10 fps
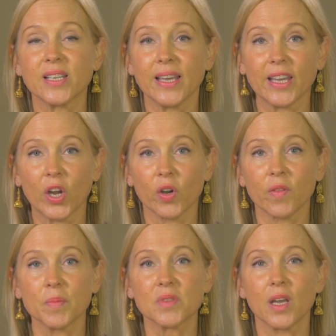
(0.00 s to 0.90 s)
they take care
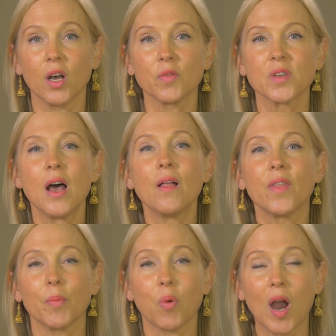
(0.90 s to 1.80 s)
of themselves,
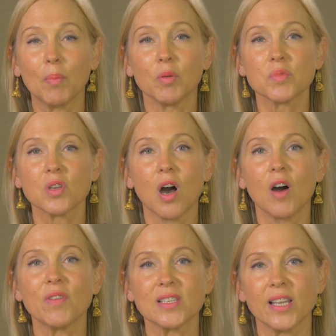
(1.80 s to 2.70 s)
they problem
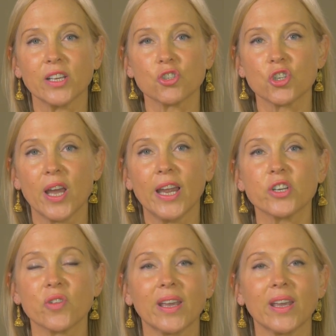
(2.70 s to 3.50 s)
solve as things change,